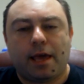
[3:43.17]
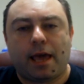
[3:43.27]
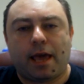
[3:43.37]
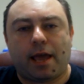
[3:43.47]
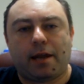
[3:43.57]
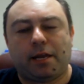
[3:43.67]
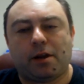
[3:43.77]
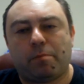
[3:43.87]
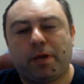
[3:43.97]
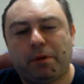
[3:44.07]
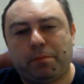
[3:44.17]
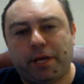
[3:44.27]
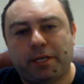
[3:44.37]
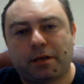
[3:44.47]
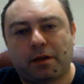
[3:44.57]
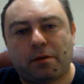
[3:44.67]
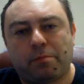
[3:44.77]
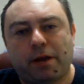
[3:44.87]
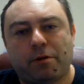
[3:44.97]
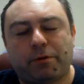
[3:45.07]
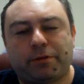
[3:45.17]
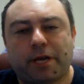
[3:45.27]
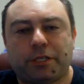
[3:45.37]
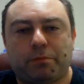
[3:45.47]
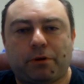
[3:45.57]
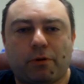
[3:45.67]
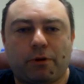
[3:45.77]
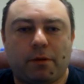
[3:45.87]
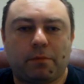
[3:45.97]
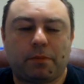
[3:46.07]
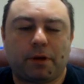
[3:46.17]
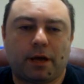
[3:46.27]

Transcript: And, you know, PPP is the payroll protection program